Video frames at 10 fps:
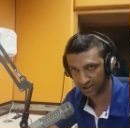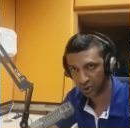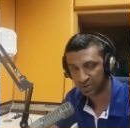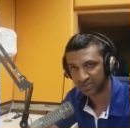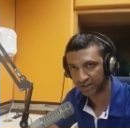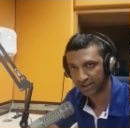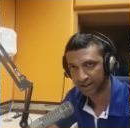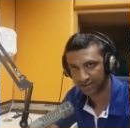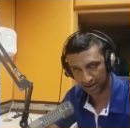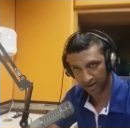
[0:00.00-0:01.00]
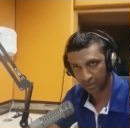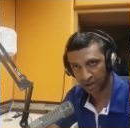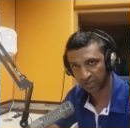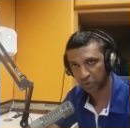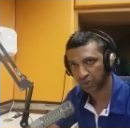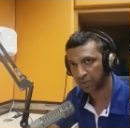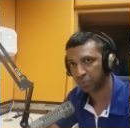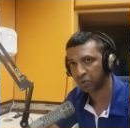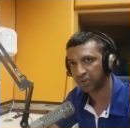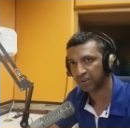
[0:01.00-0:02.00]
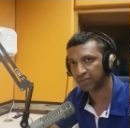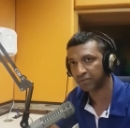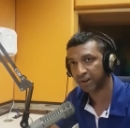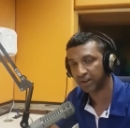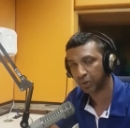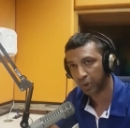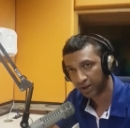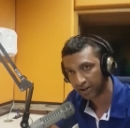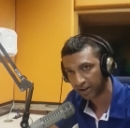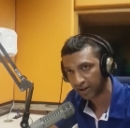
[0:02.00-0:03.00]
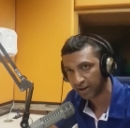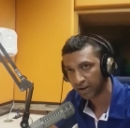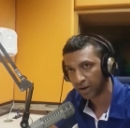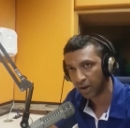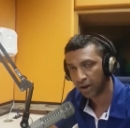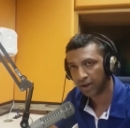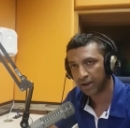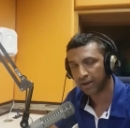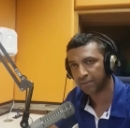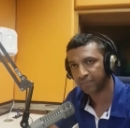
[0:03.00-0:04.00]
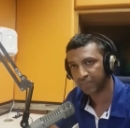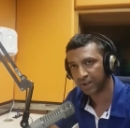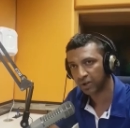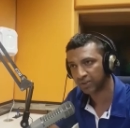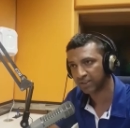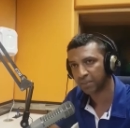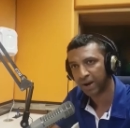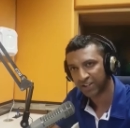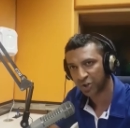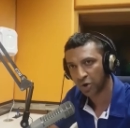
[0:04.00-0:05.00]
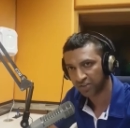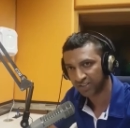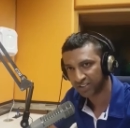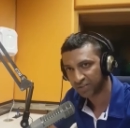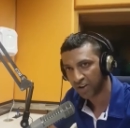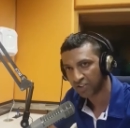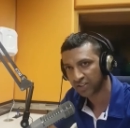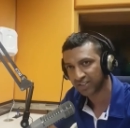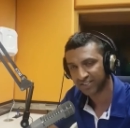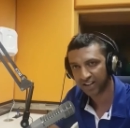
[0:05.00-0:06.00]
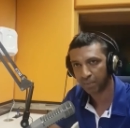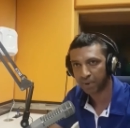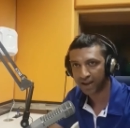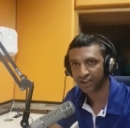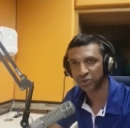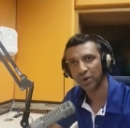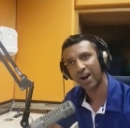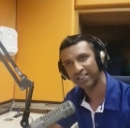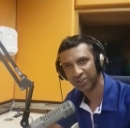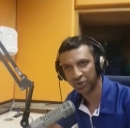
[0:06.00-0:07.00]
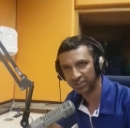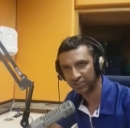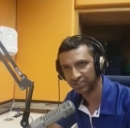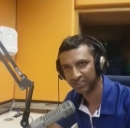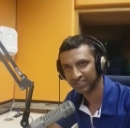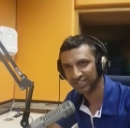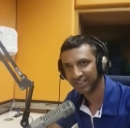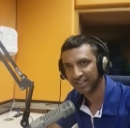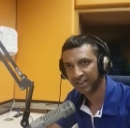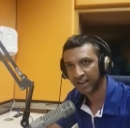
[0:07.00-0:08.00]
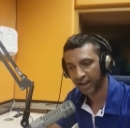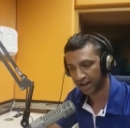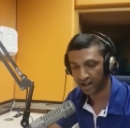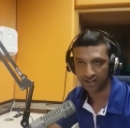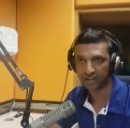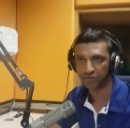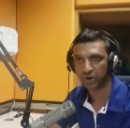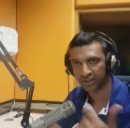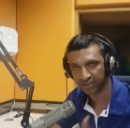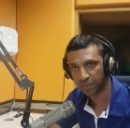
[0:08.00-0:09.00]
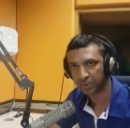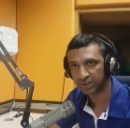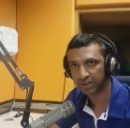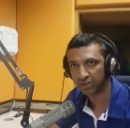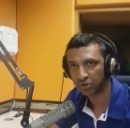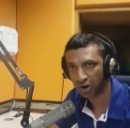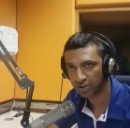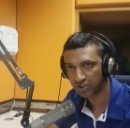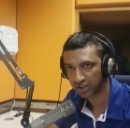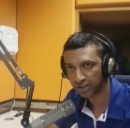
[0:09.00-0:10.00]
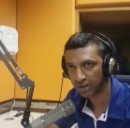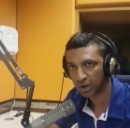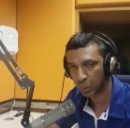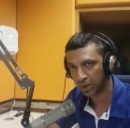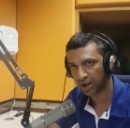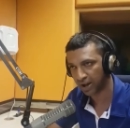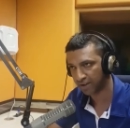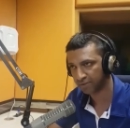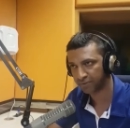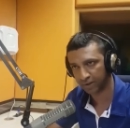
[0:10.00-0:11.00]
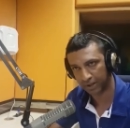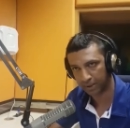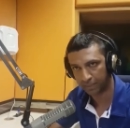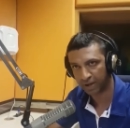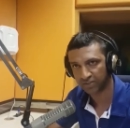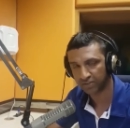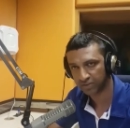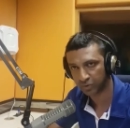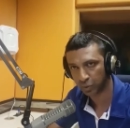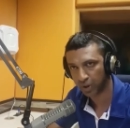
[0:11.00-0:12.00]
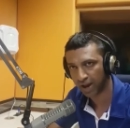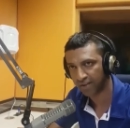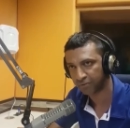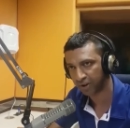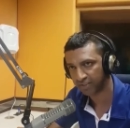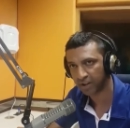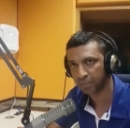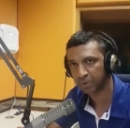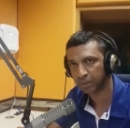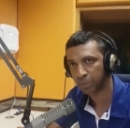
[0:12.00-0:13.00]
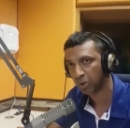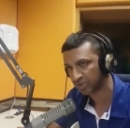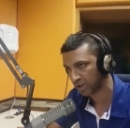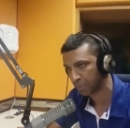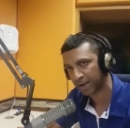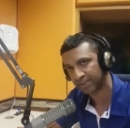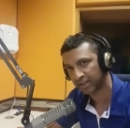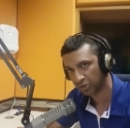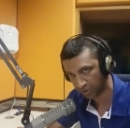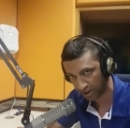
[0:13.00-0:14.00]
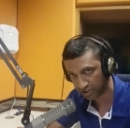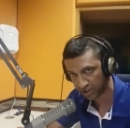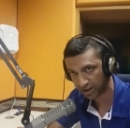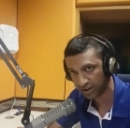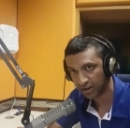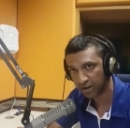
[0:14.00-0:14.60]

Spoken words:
noticing that patients were improving very quickly. They looked at the mitochondrial dysfunction and started applying it to other conditions. And I'll give you an example. In neurology, we have patients who have, for example, post-herpetic neuralgia,